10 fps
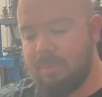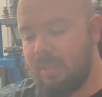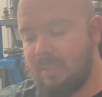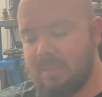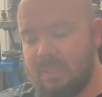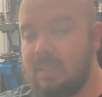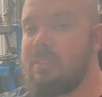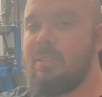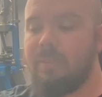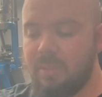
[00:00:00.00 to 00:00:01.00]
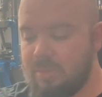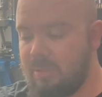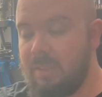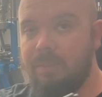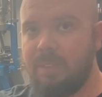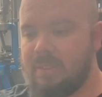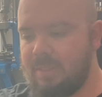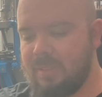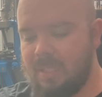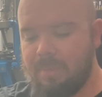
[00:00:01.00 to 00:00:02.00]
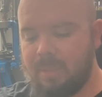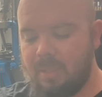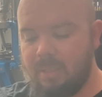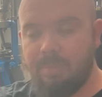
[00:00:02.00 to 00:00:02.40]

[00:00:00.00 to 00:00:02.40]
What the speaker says: and like I said, it is universal. It fits every type of gun.